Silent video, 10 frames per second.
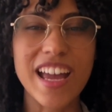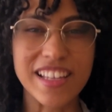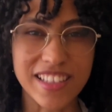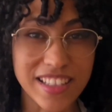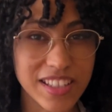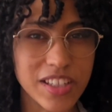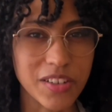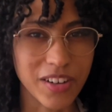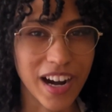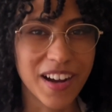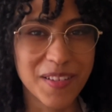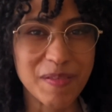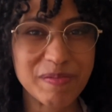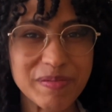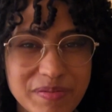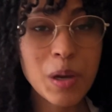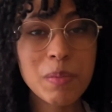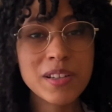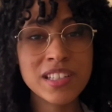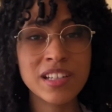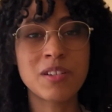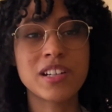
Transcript: is Instagram. I posted it on